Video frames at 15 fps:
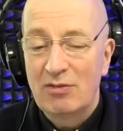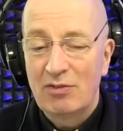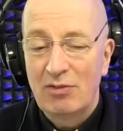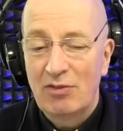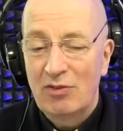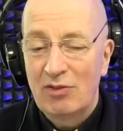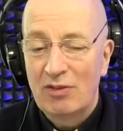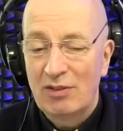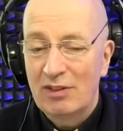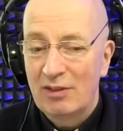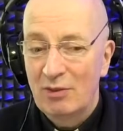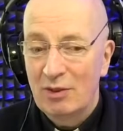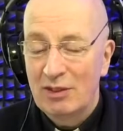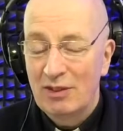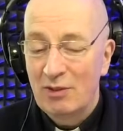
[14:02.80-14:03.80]
I don't know
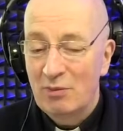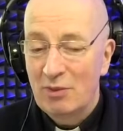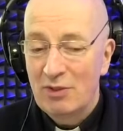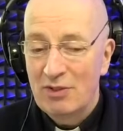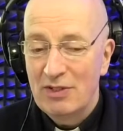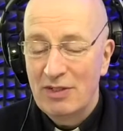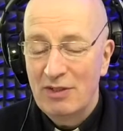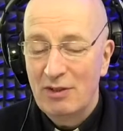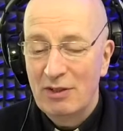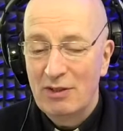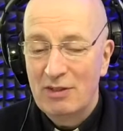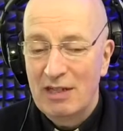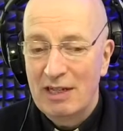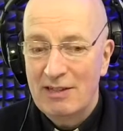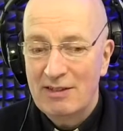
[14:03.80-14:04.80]
what the number is now. The
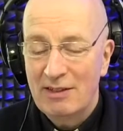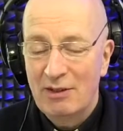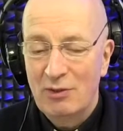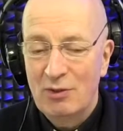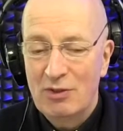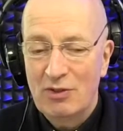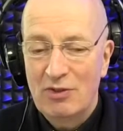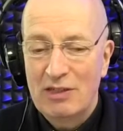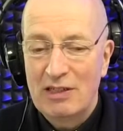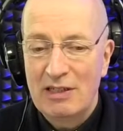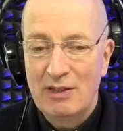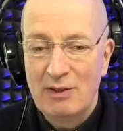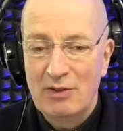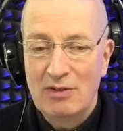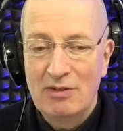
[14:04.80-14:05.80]
last count was
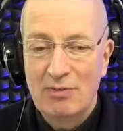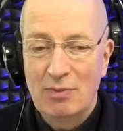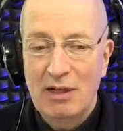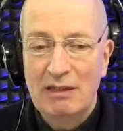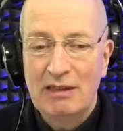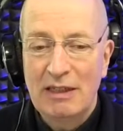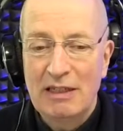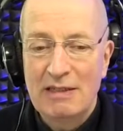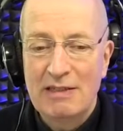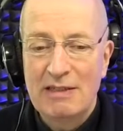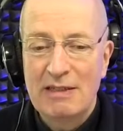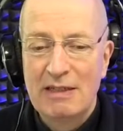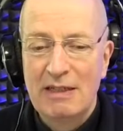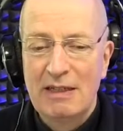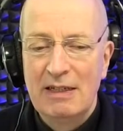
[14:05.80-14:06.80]
3,000 podcasts
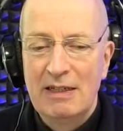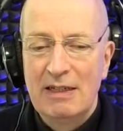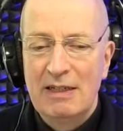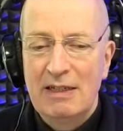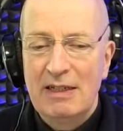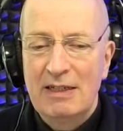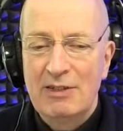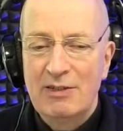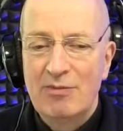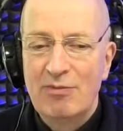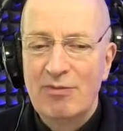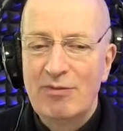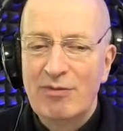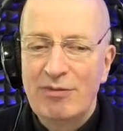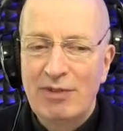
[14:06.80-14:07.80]
and some
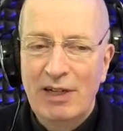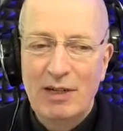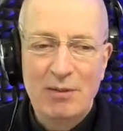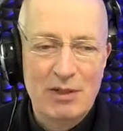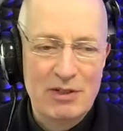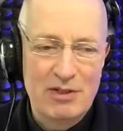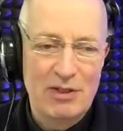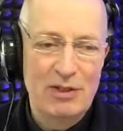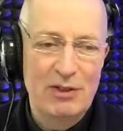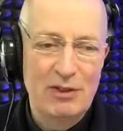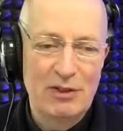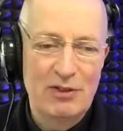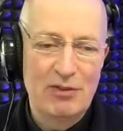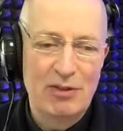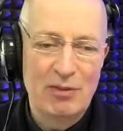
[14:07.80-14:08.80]
fabulous
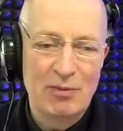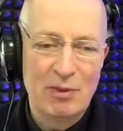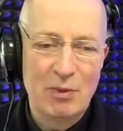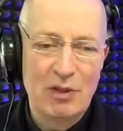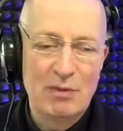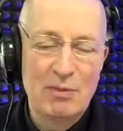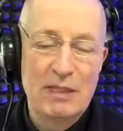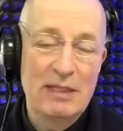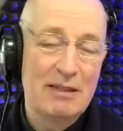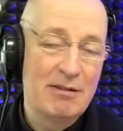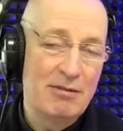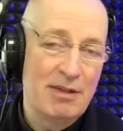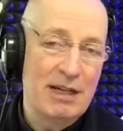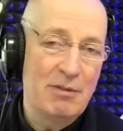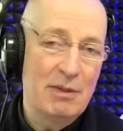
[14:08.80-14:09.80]
talks from the World Meeting of
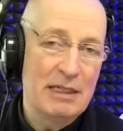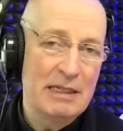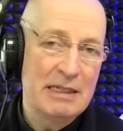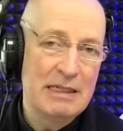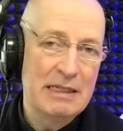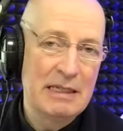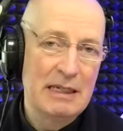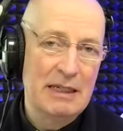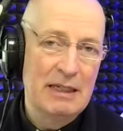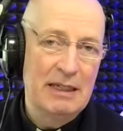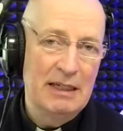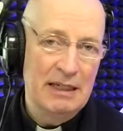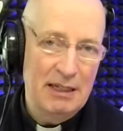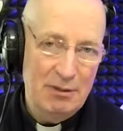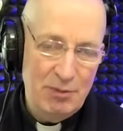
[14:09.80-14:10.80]
Families.
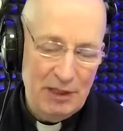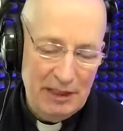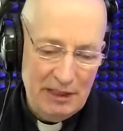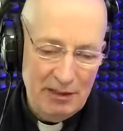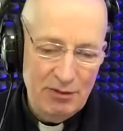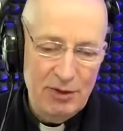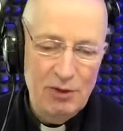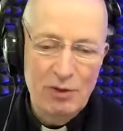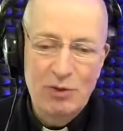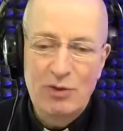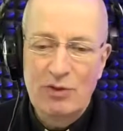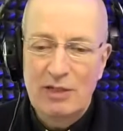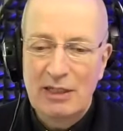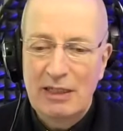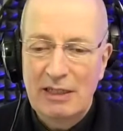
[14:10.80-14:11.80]
And I'm thinking of
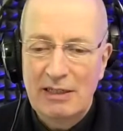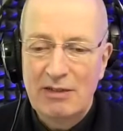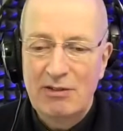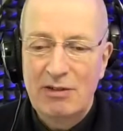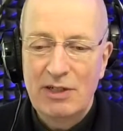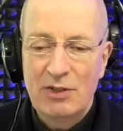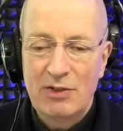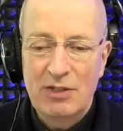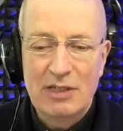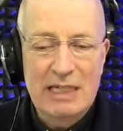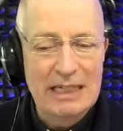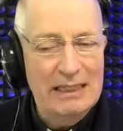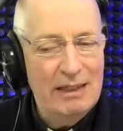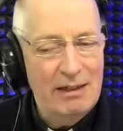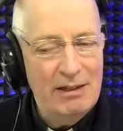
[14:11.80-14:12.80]
those again in relation to
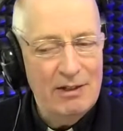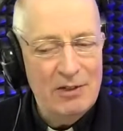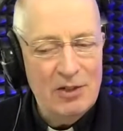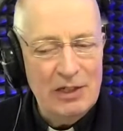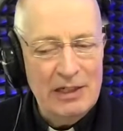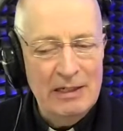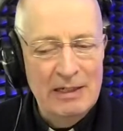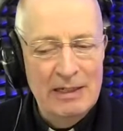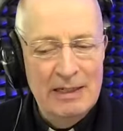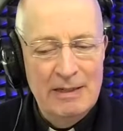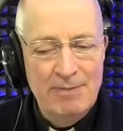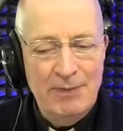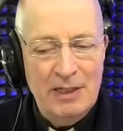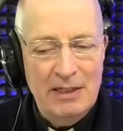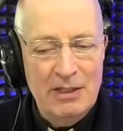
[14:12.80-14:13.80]
technology
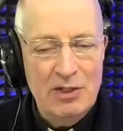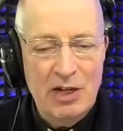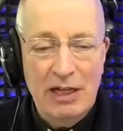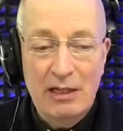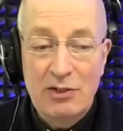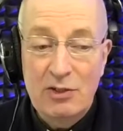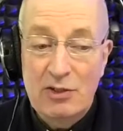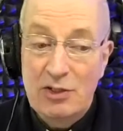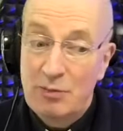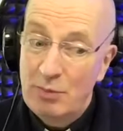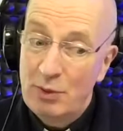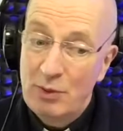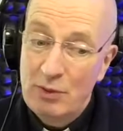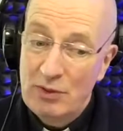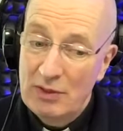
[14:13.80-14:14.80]
and the challenges it
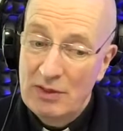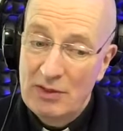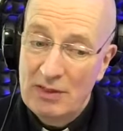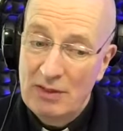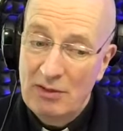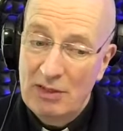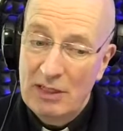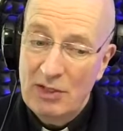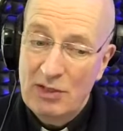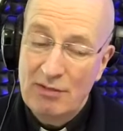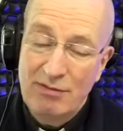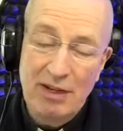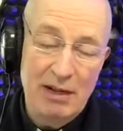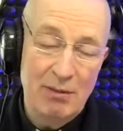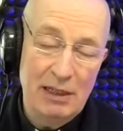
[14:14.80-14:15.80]
poses in relation to
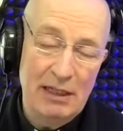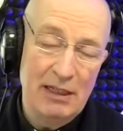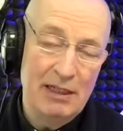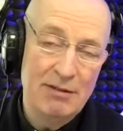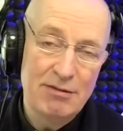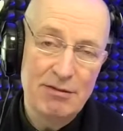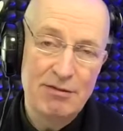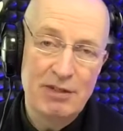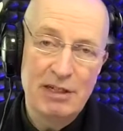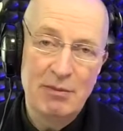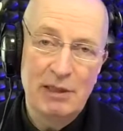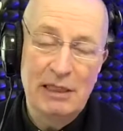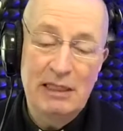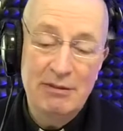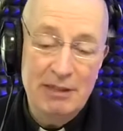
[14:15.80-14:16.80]
family life and
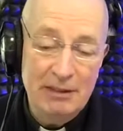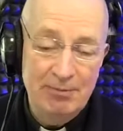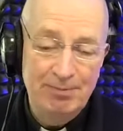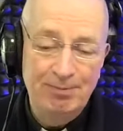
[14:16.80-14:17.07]
family living.